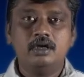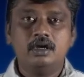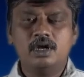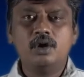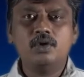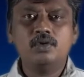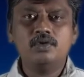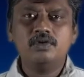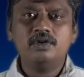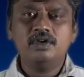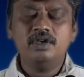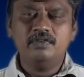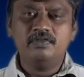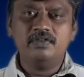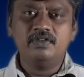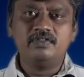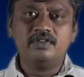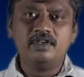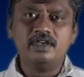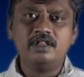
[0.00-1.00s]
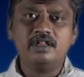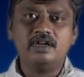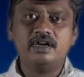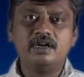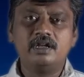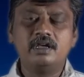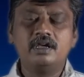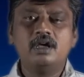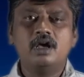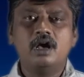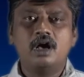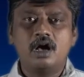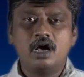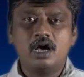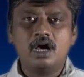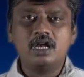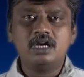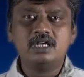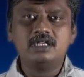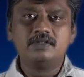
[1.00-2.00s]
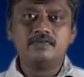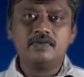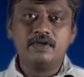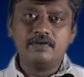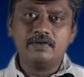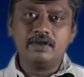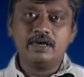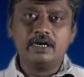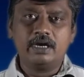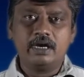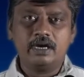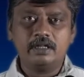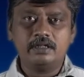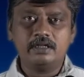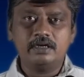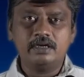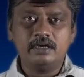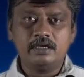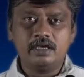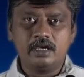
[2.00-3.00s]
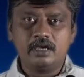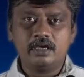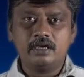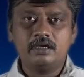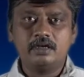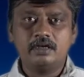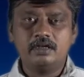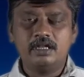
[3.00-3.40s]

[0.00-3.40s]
Now, if you see that R is very greater than A,